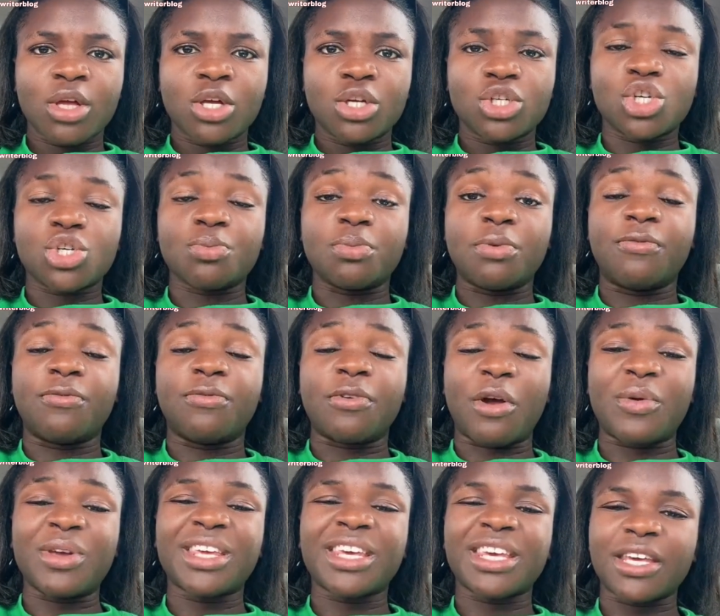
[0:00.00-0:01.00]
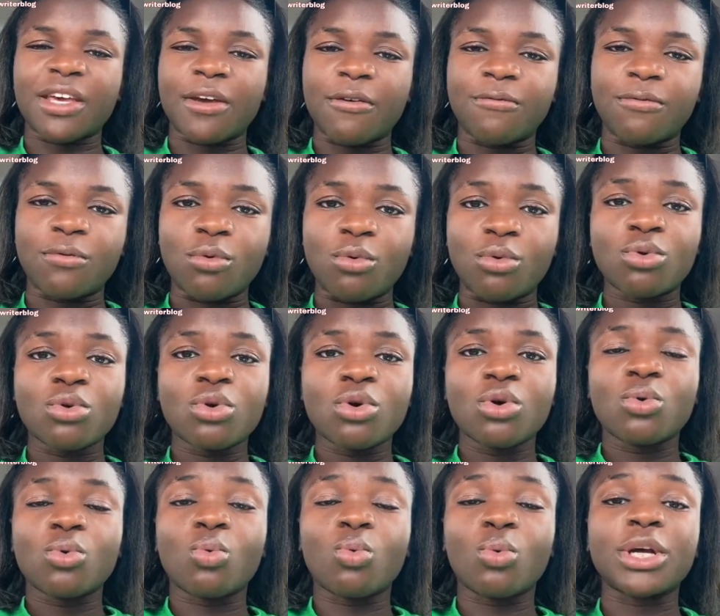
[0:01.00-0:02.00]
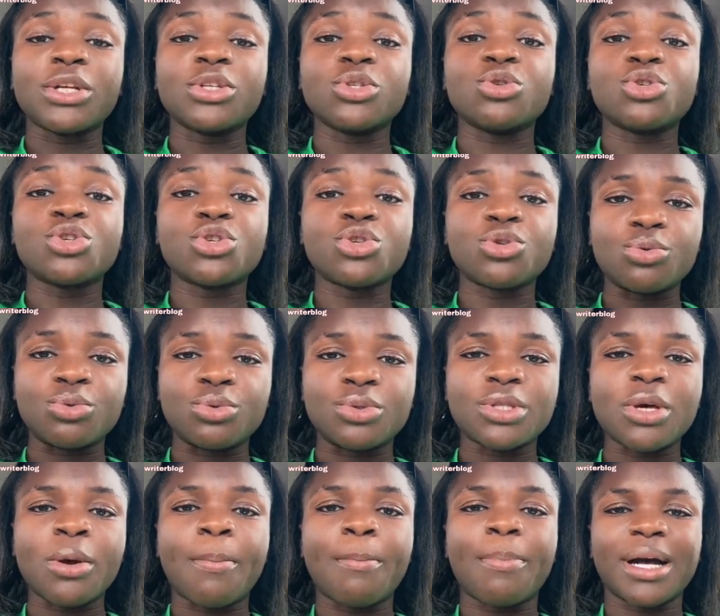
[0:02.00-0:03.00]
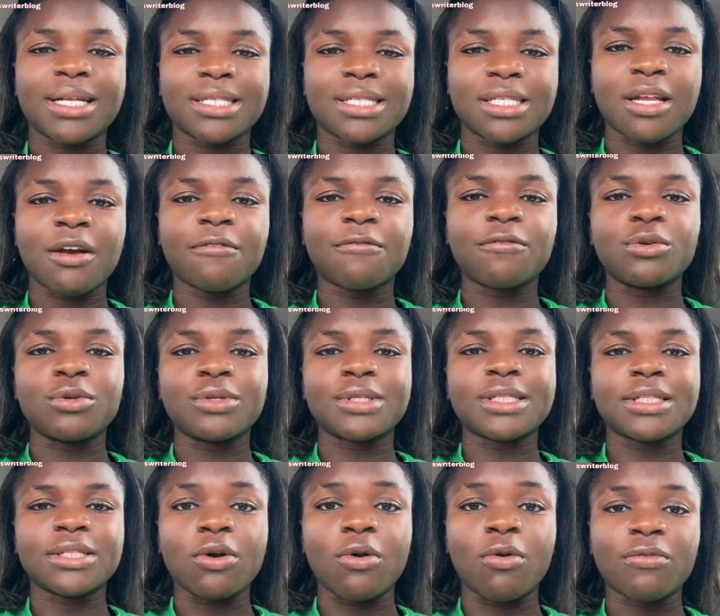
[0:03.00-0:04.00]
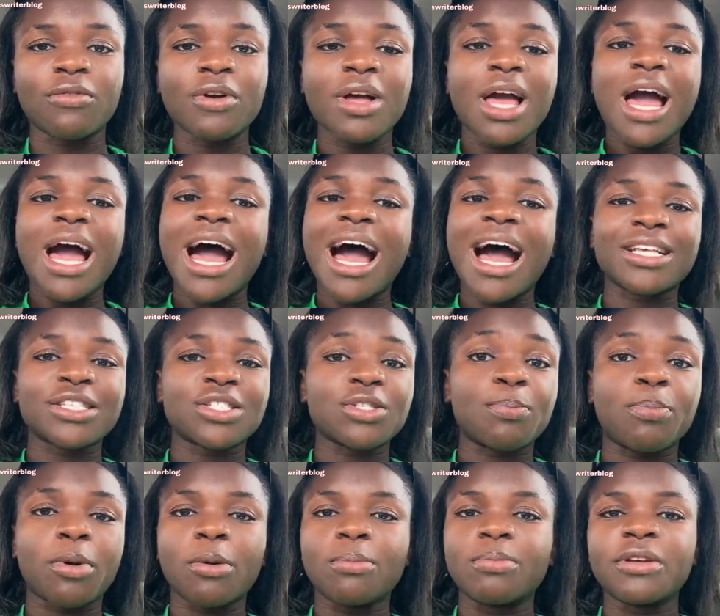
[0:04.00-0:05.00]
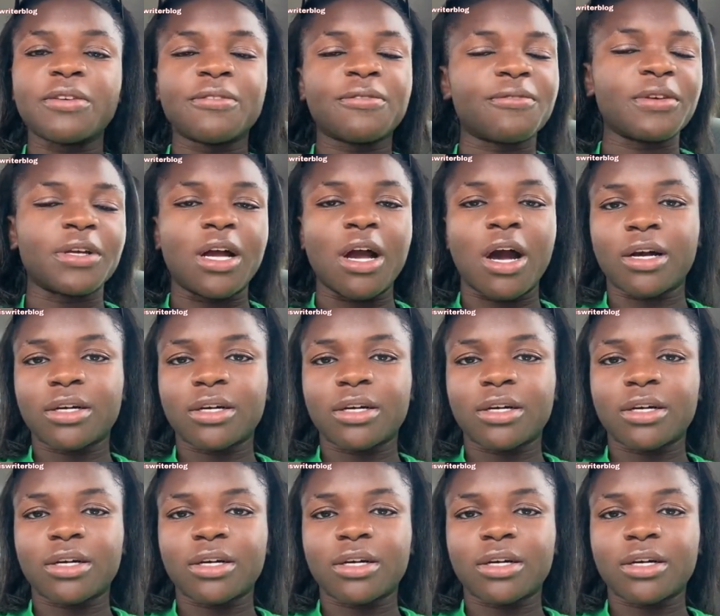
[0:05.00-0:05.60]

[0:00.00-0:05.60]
you should be very careful when you choose a partner for yourself as a public figure.